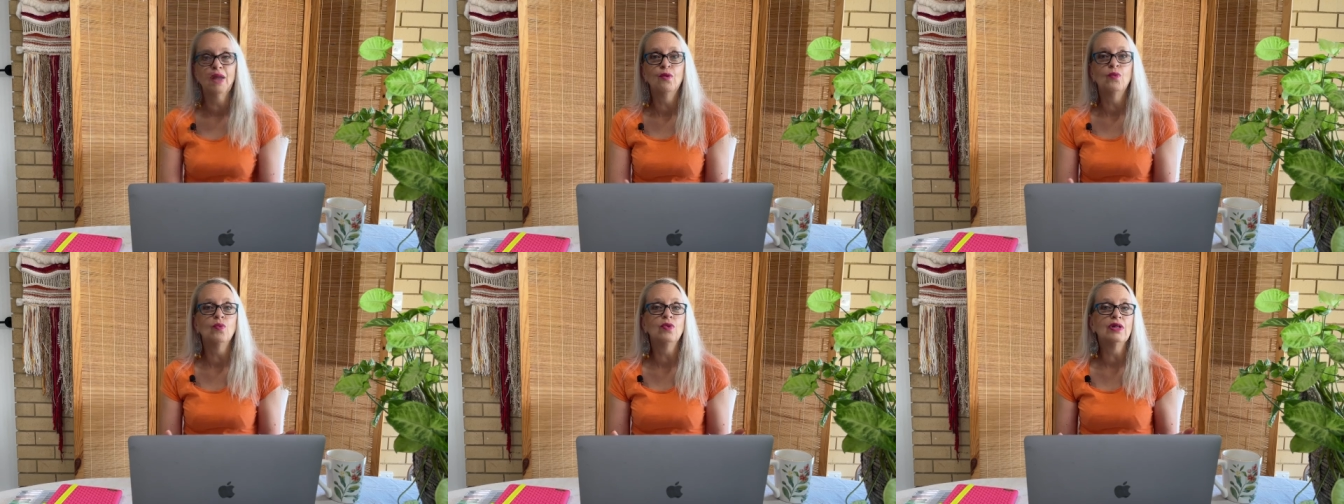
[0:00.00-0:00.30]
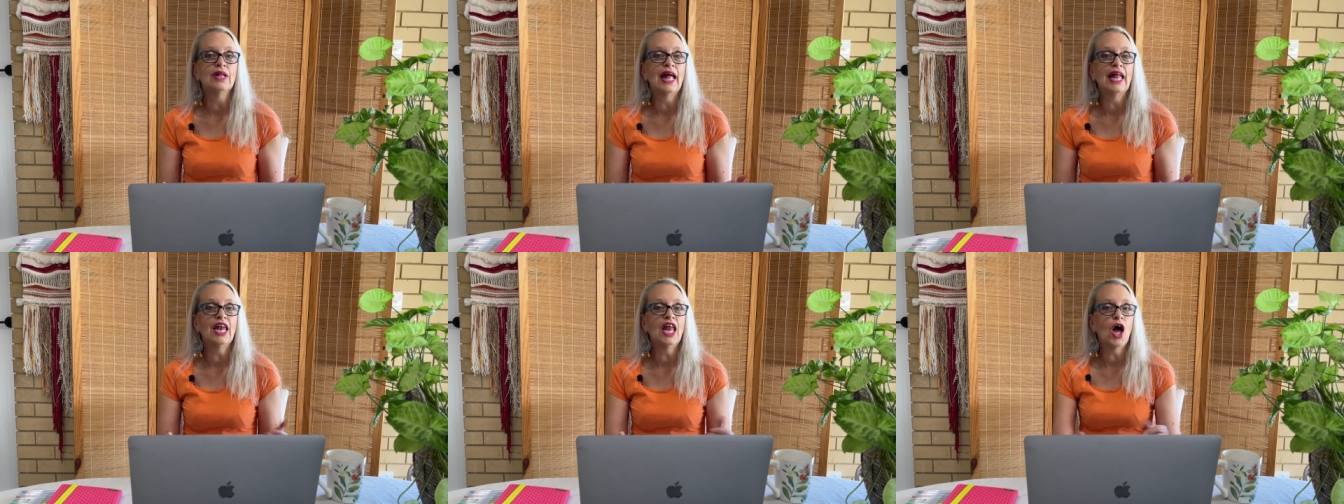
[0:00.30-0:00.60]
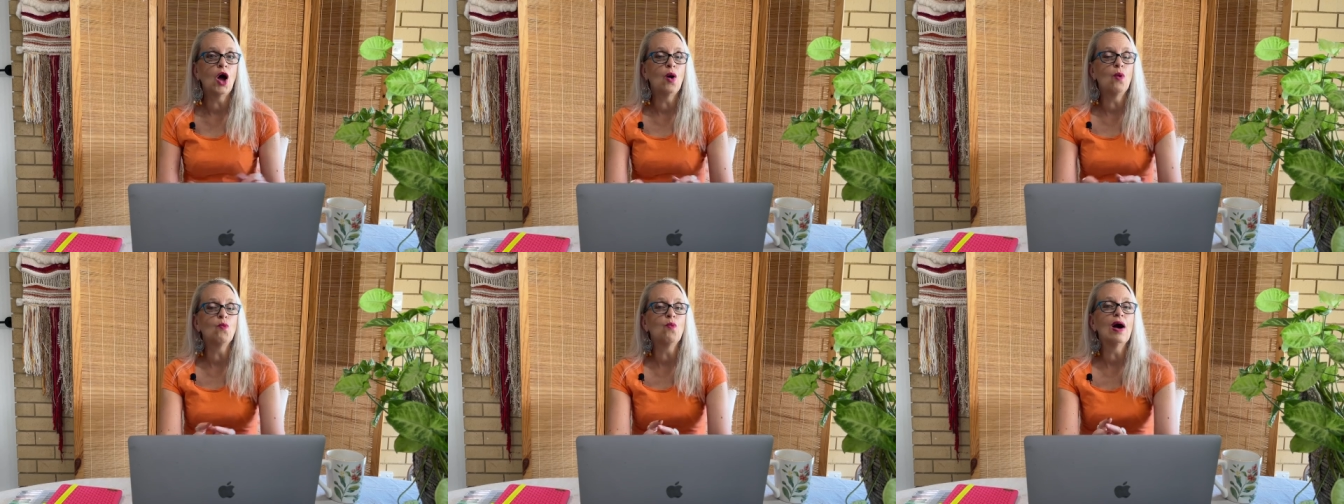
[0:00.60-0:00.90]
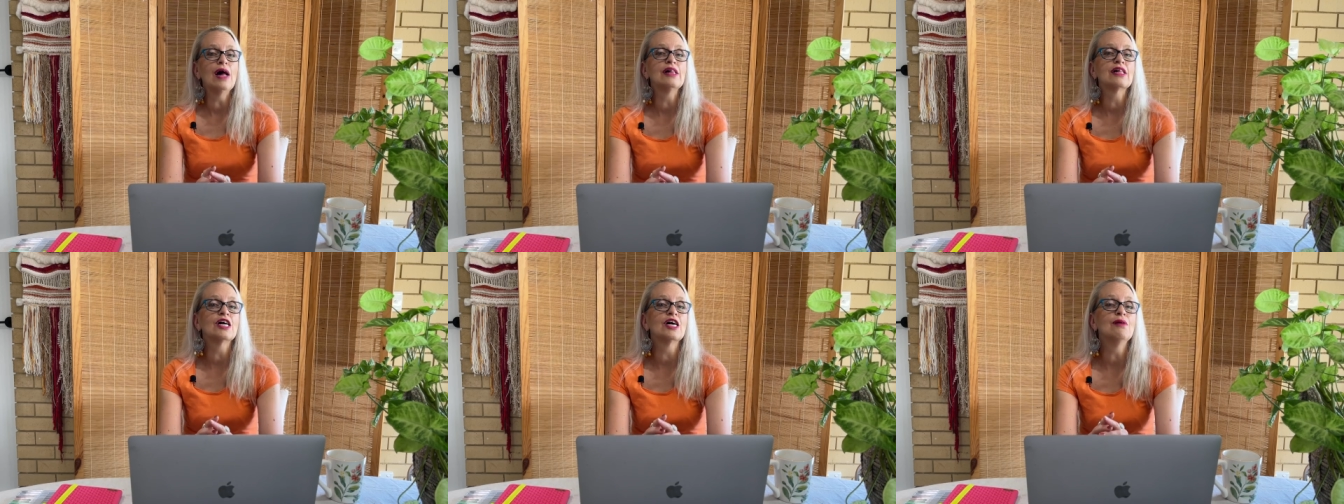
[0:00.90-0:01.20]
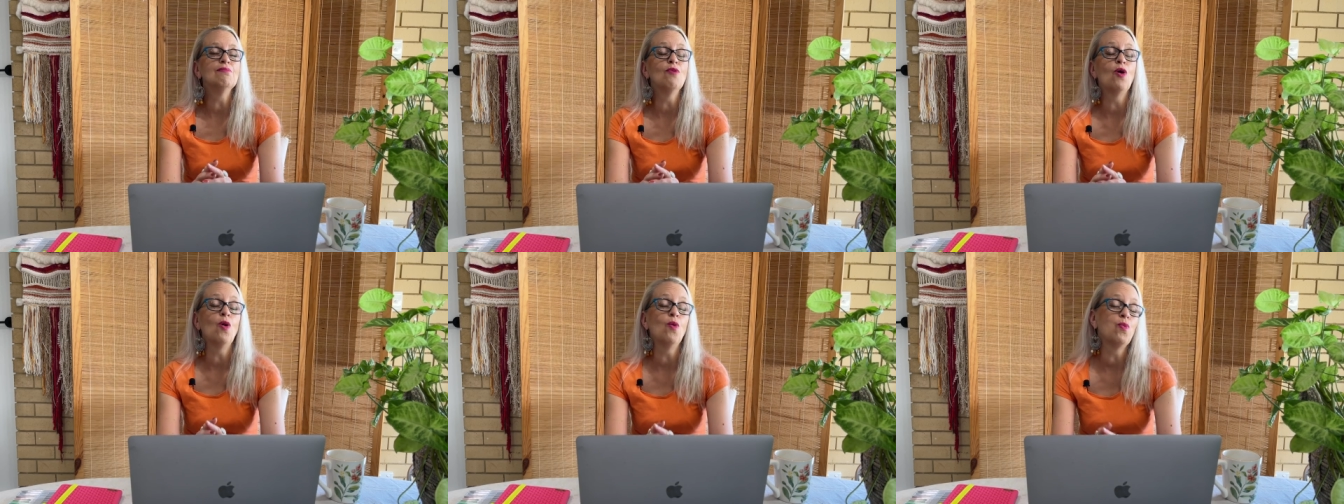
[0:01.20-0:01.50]
Well, hello and
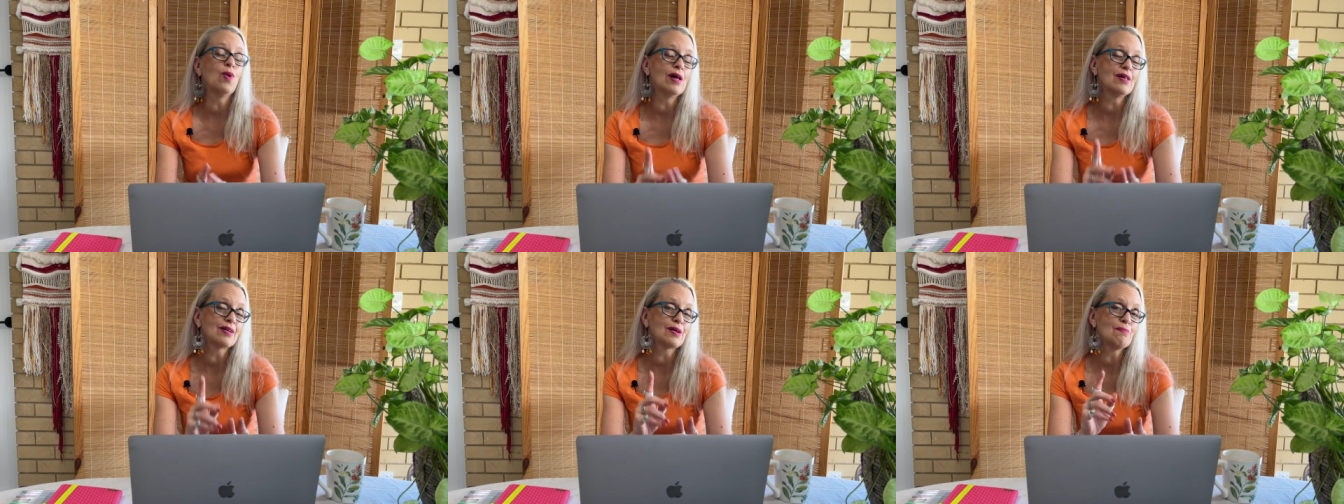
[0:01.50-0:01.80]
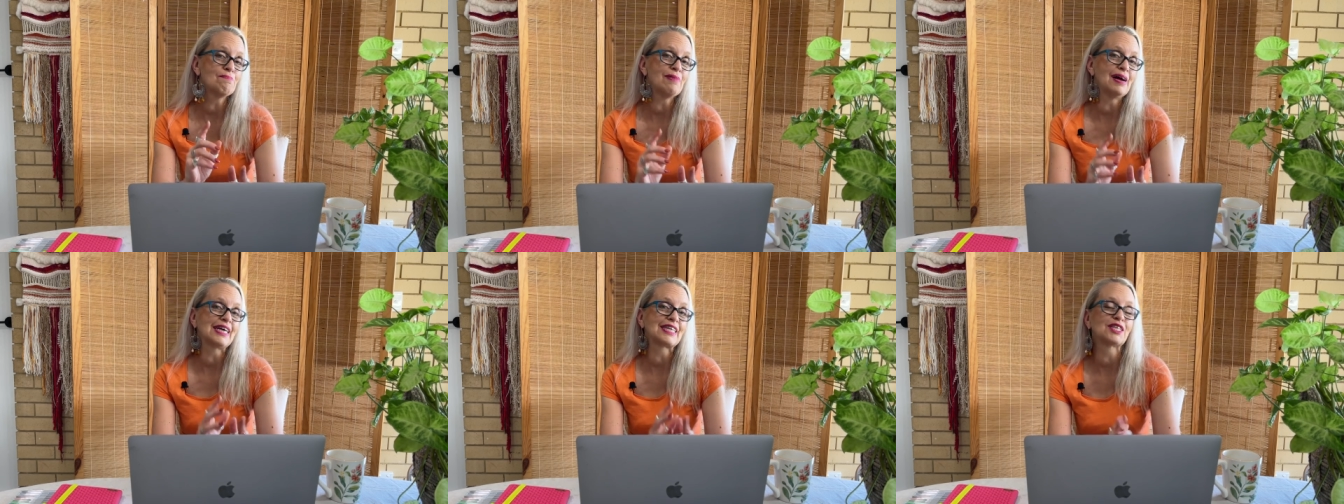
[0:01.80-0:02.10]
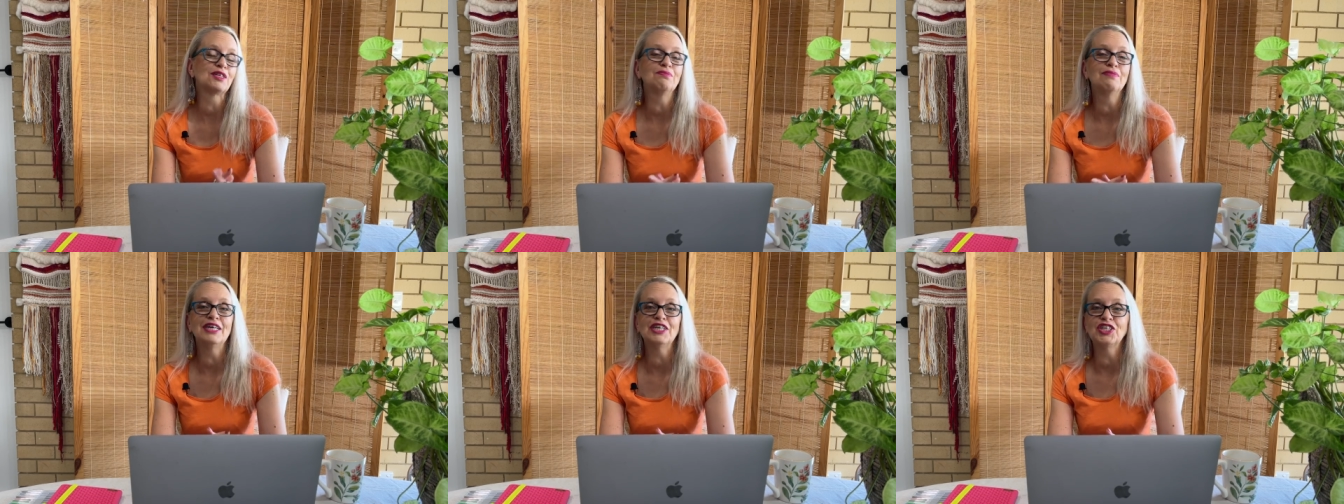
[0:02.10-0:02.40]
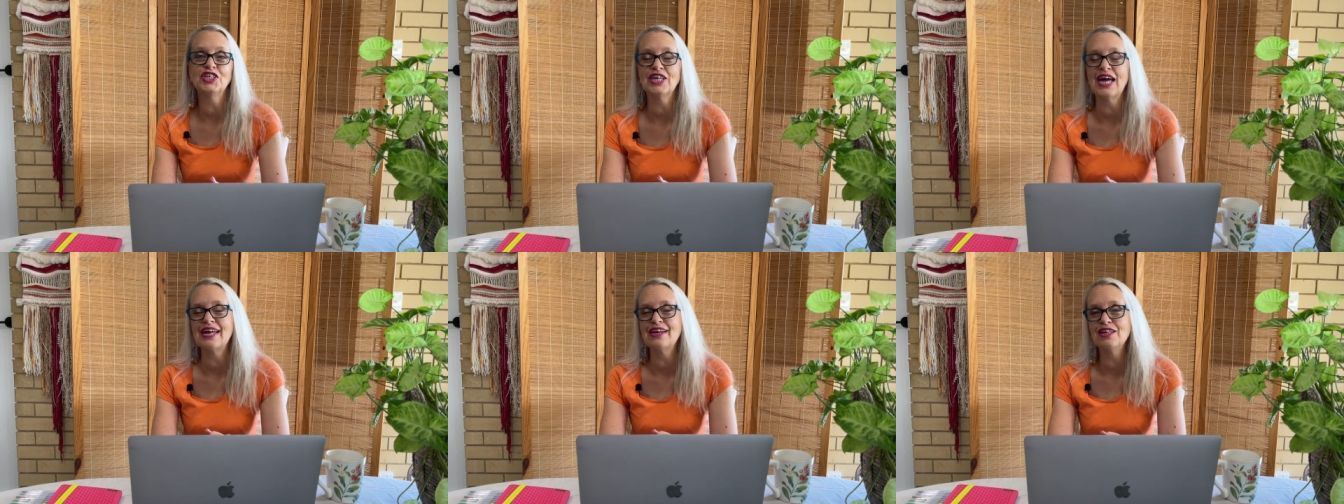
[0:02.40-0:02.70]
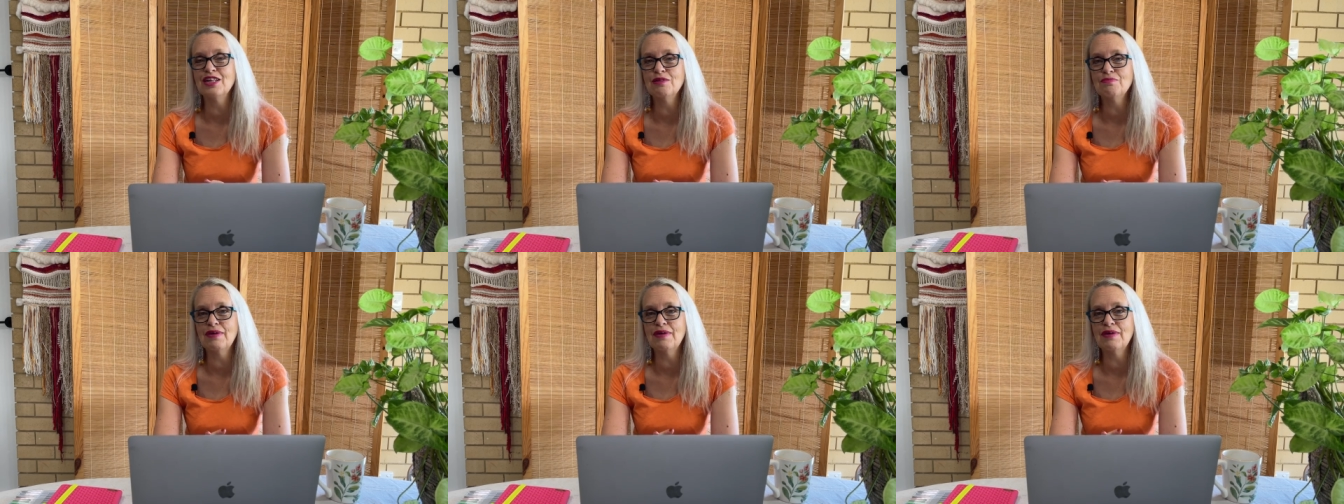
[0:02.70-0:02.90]
welcome, or welcome back to my channel.